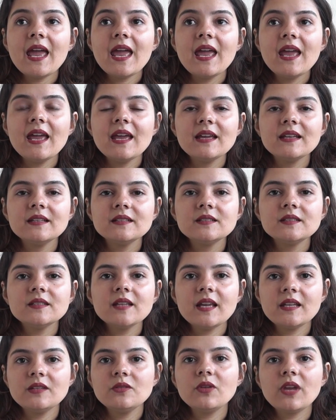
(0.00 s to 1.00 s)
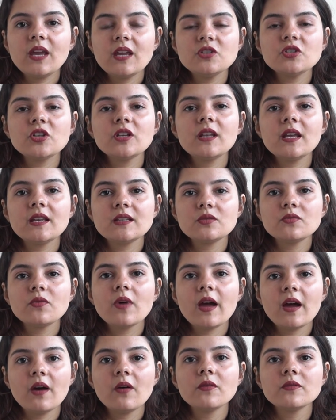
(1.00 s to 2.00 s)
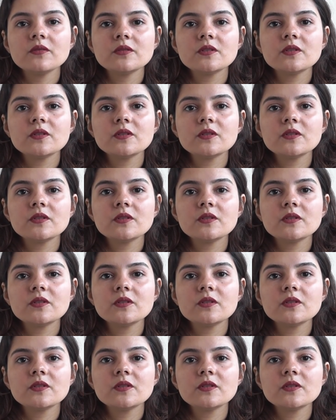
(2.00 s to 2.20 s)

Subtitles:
and education as well.